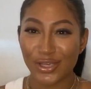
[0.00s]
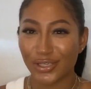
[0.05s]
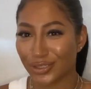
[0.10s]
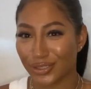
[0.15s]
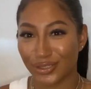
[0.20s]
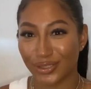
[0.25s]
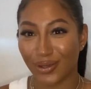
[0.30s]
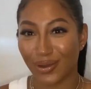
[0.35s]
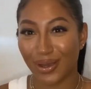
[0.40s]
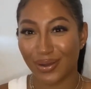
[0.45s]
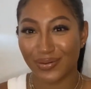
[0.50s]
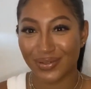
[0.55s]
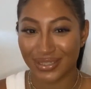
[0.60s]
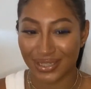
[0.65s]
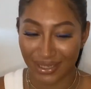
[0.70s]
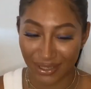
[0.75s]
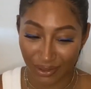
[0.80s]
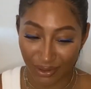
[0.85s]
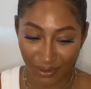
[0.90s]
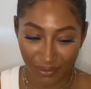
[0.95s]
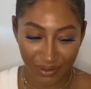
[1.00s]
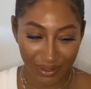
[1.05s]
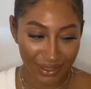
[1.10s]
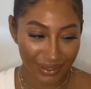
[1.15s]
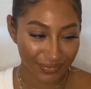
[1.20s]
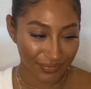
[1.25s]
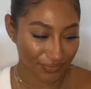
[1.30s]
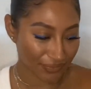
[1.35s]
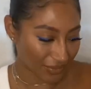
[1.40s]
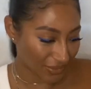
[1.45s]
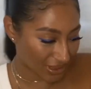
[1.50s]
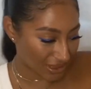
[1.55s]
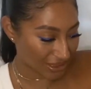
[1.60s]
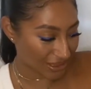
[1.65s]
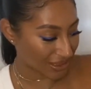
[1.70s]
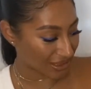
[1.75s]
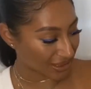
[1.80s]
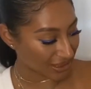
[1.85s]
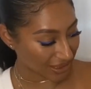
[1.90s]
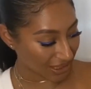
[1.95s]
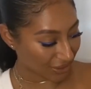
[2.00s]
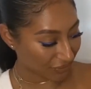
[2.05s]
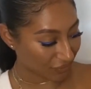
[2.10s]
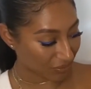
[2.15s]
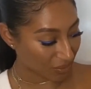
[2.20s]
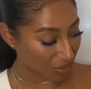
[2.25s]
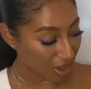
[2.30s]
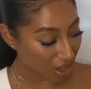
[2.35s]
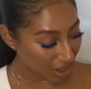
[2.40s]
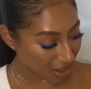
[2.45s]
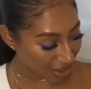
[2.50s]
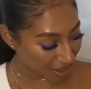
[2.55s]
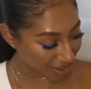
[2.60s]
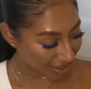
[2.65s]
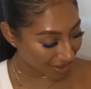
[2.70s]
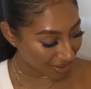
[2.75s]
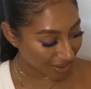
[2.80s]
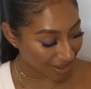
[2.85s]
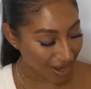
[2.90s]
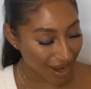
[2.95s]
So I was like, you know what? This is a sign from God.